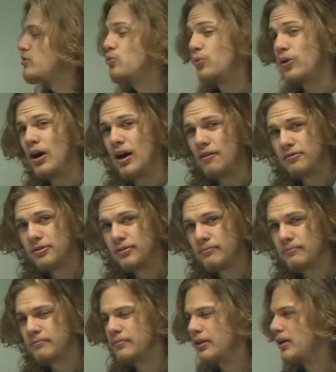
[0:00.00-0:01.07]
graphed,
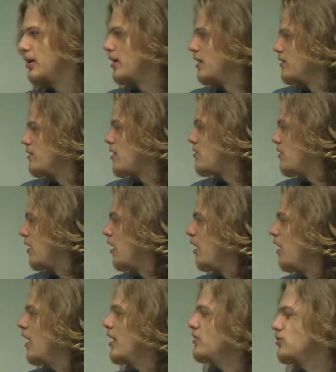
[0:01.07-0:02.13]
then the
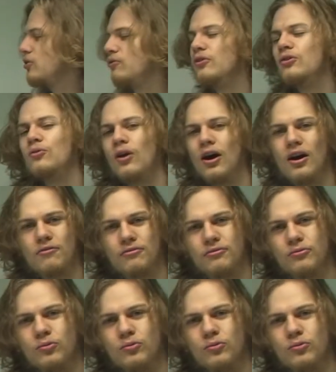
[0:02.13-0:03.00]
height of the graph